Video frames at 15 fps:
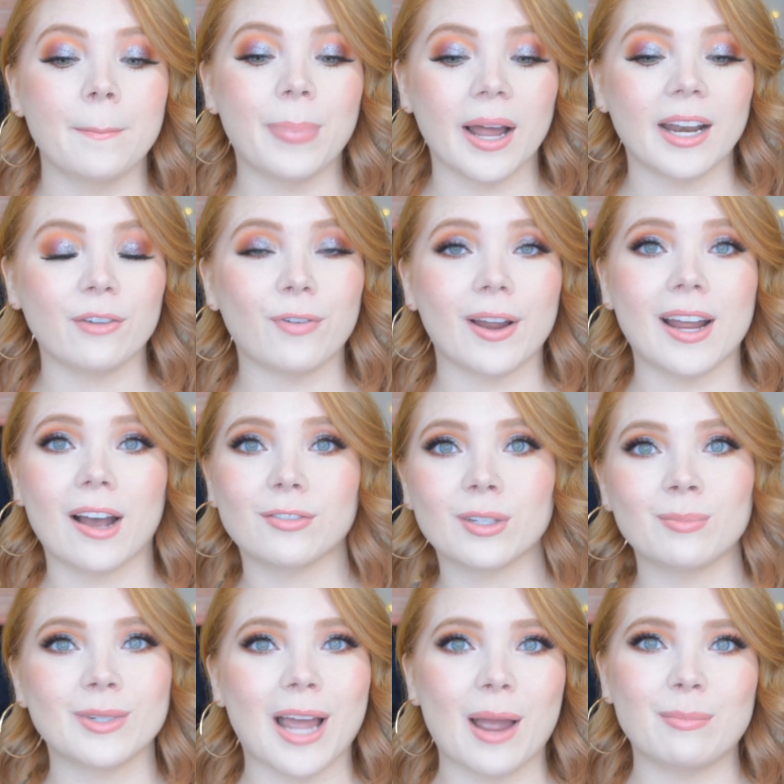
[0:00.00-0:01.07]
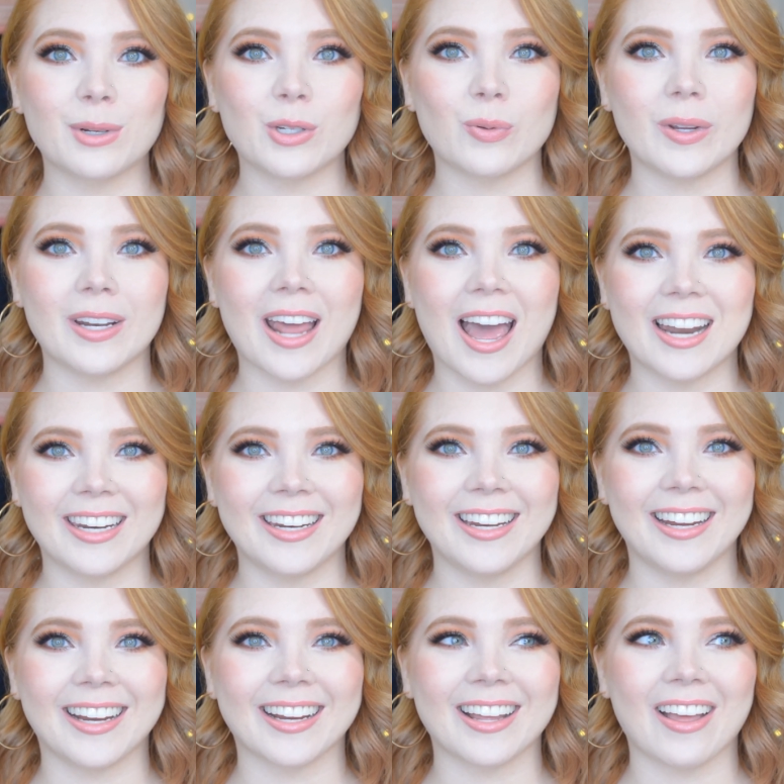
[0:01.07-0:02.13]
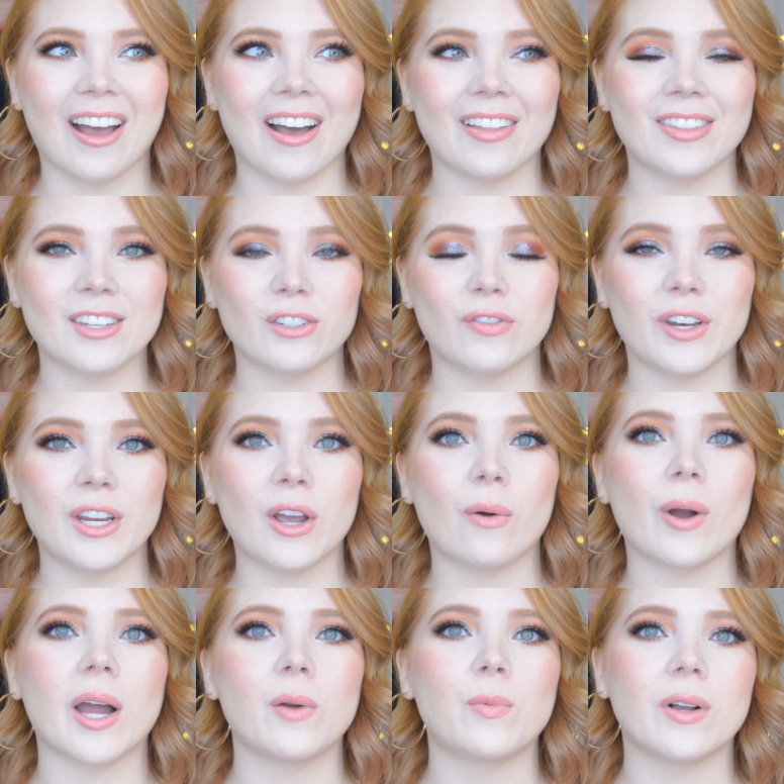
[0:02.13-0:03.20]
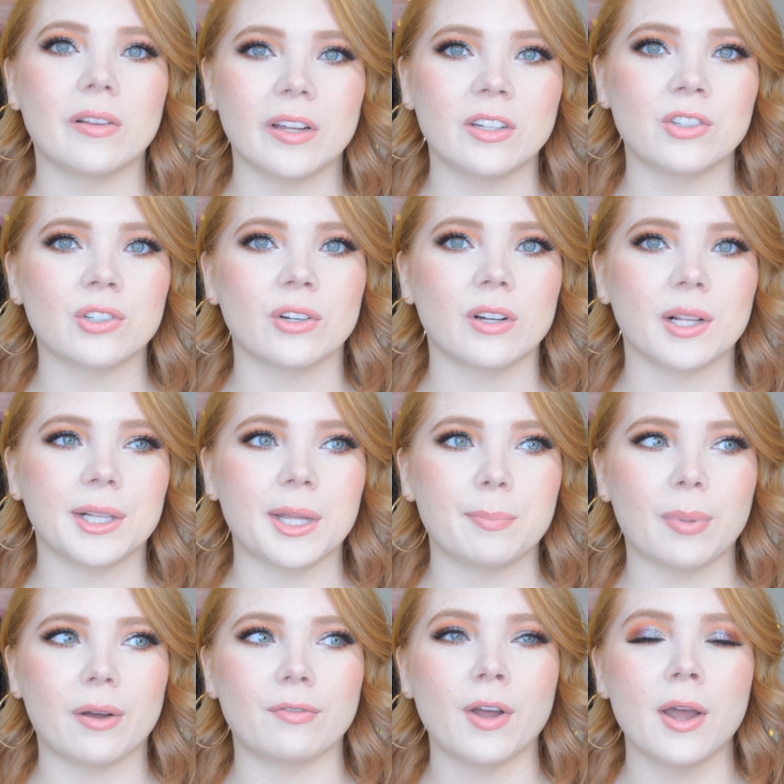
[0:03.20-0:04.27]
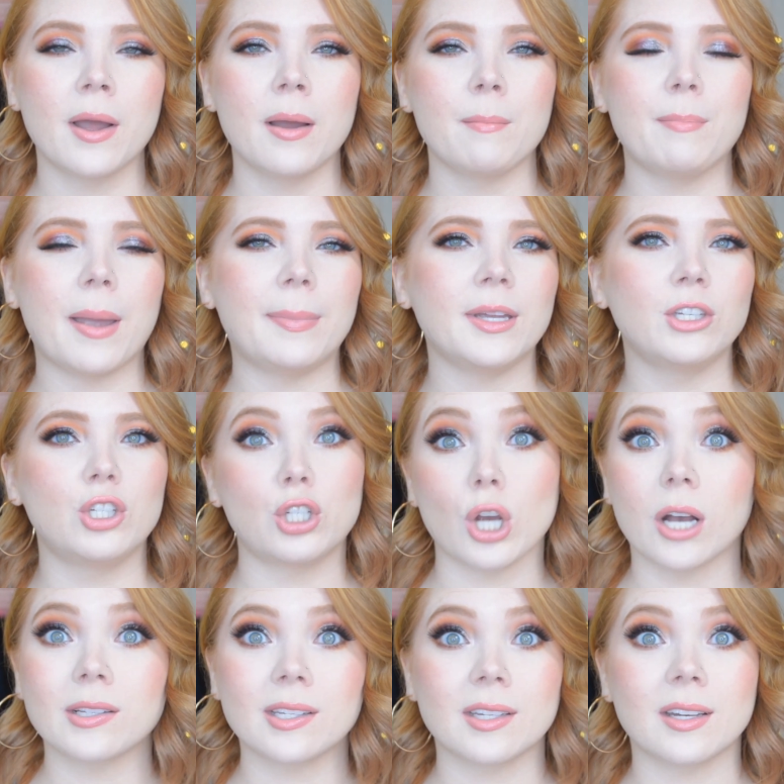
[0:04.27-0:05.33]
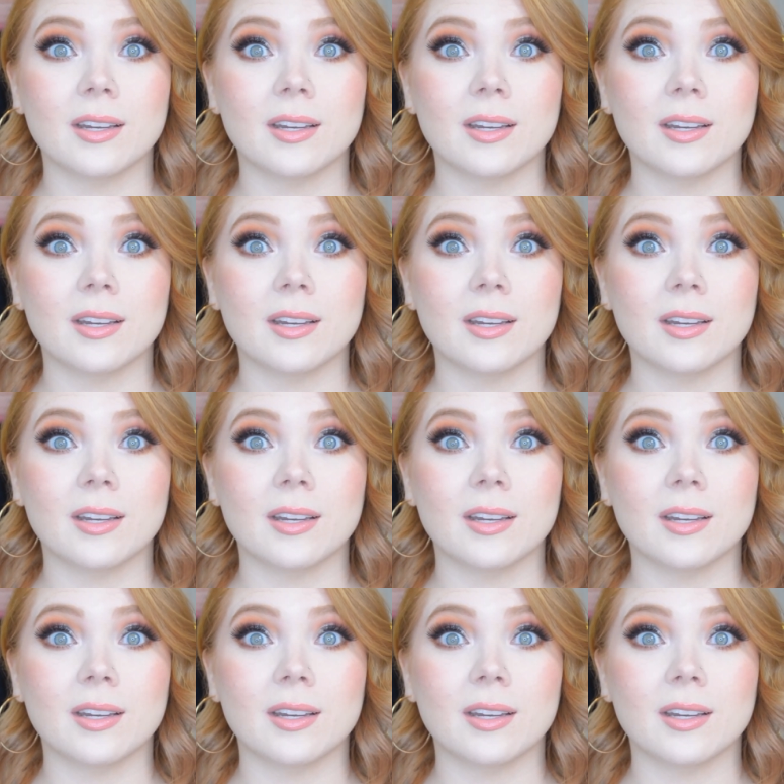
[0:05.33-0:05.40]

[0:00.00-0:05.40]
but if I have some time between editing this video, I will insert a clip of maybe just